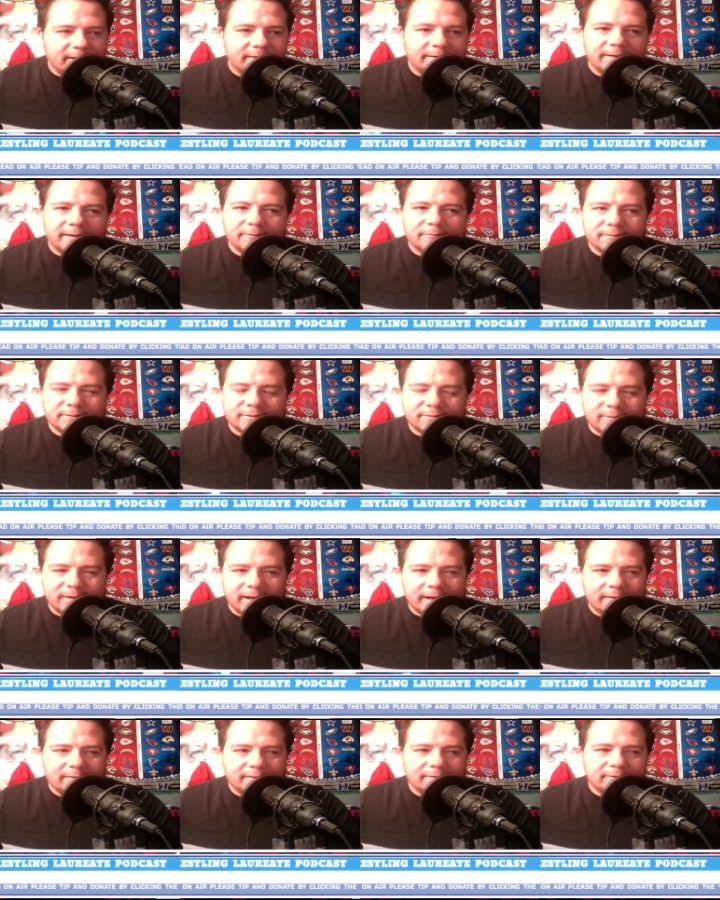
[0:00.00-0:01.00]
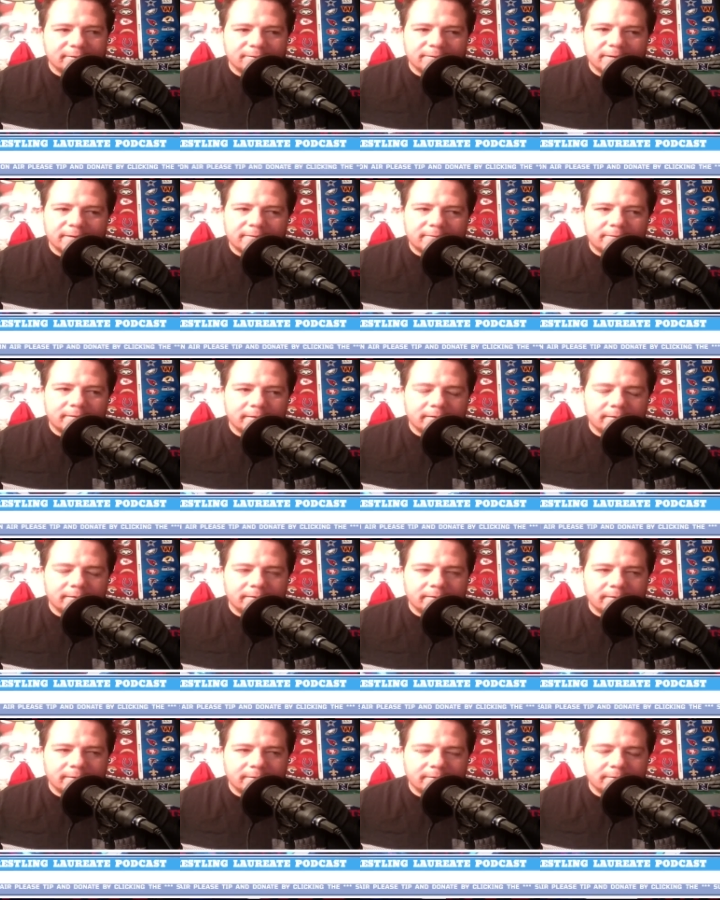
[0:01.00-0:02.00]
Indi was great. You know, the,
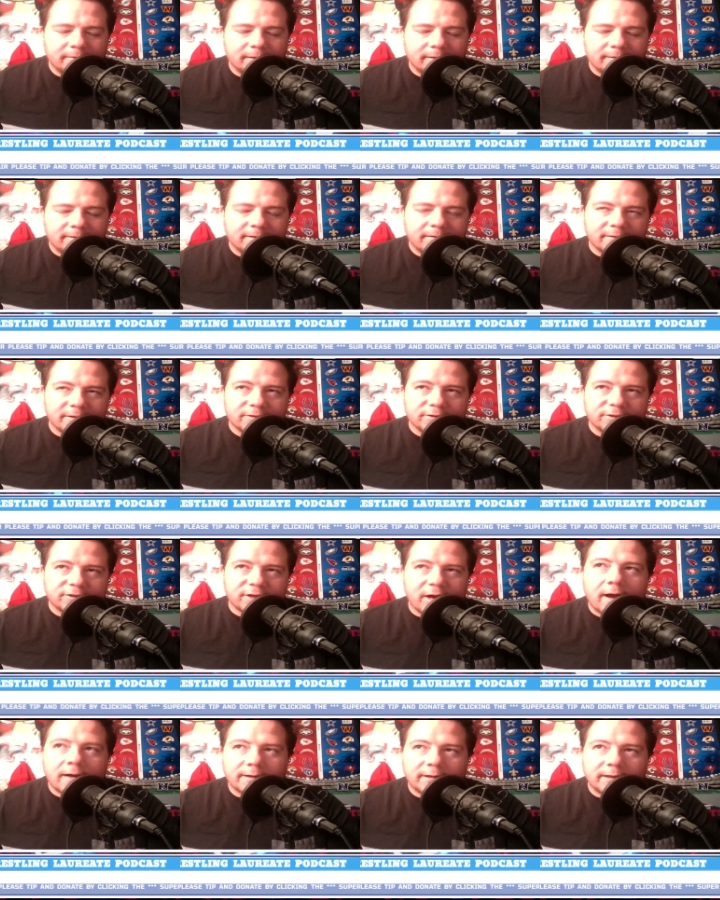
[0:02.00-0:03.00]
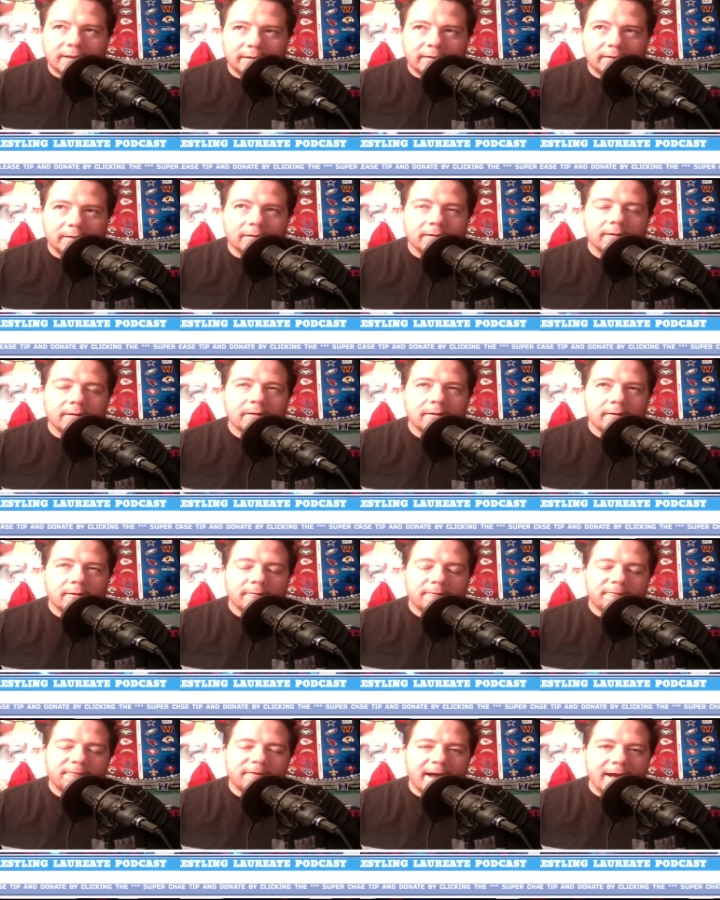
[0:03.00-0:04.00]
the, you know, I think the shocking
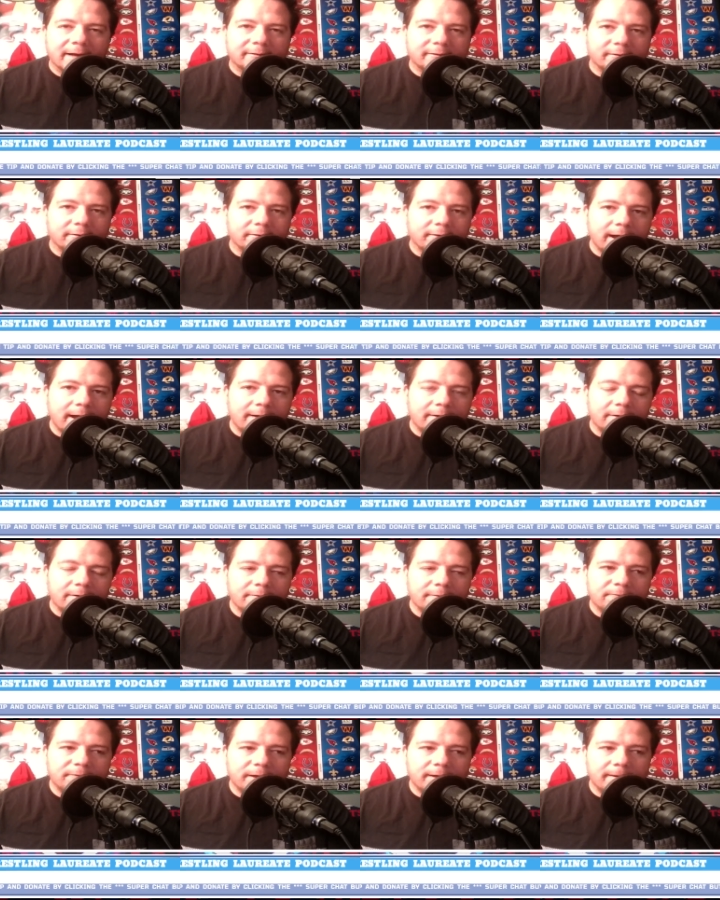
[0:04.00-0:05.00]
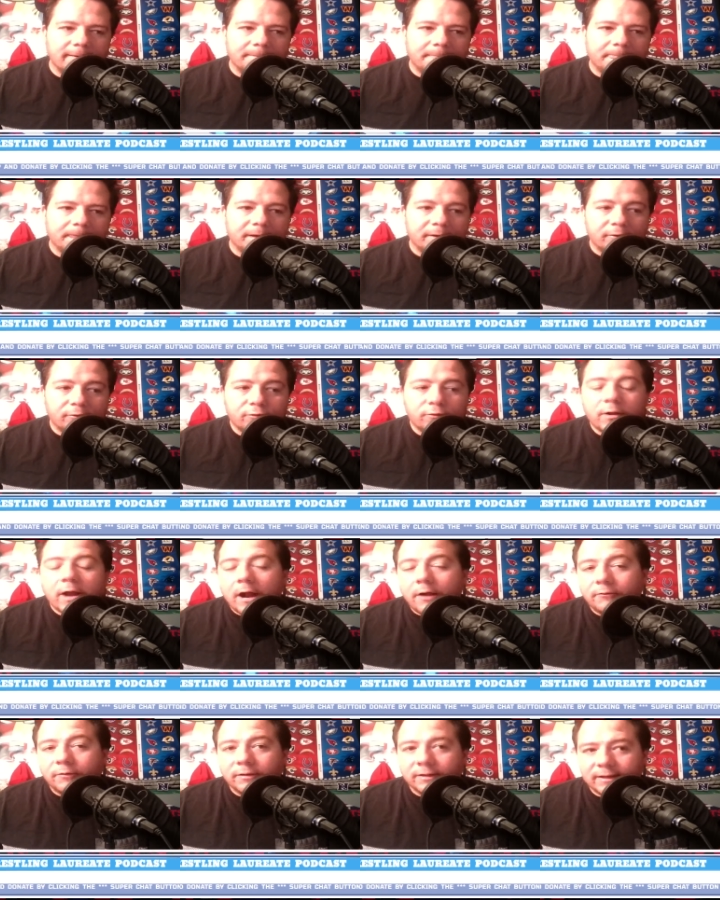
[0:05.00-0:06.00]
factor out of, um, you know, who
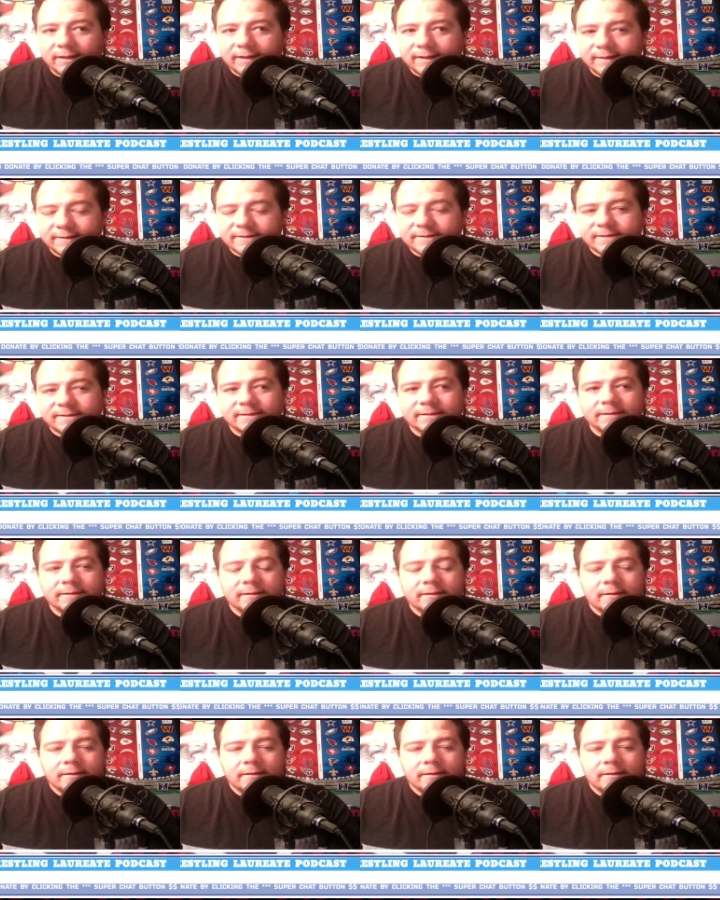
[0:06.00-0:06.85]
got released